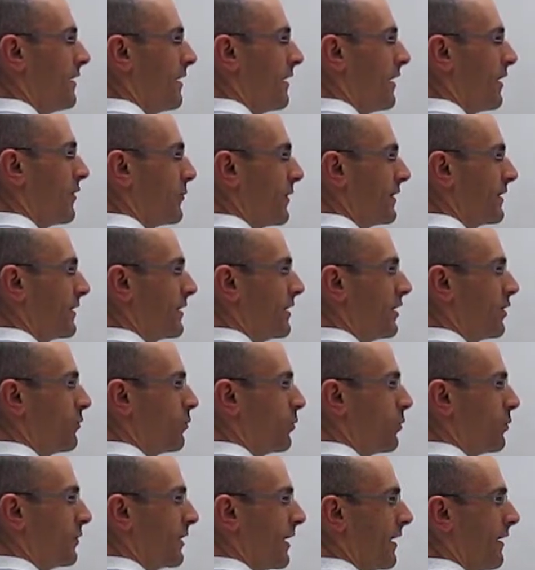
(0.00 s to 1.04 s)
and right here we
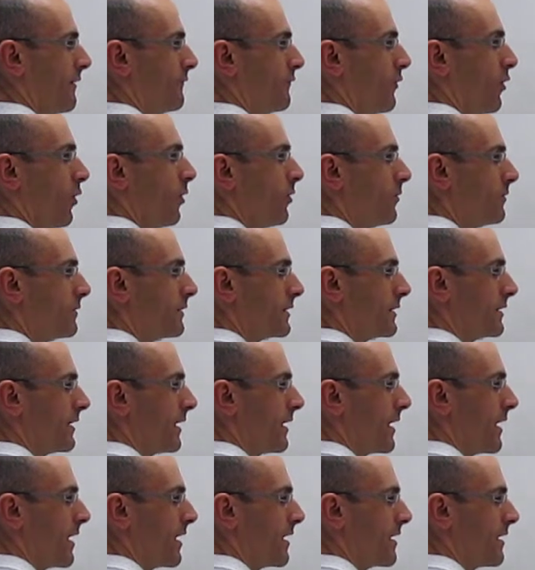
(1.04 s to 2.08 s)
will have only
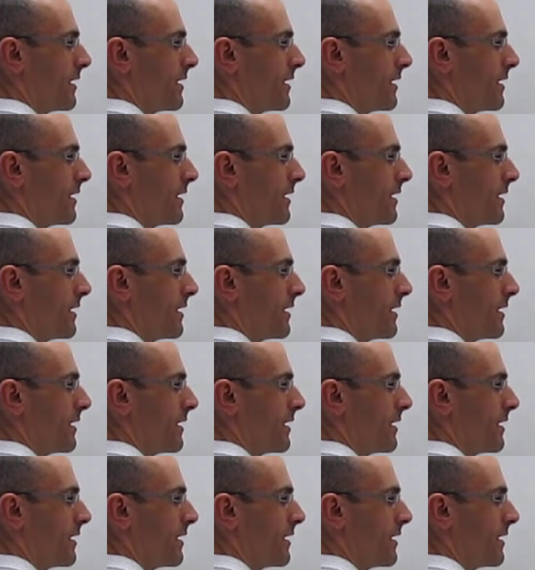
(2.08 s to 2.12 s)
A.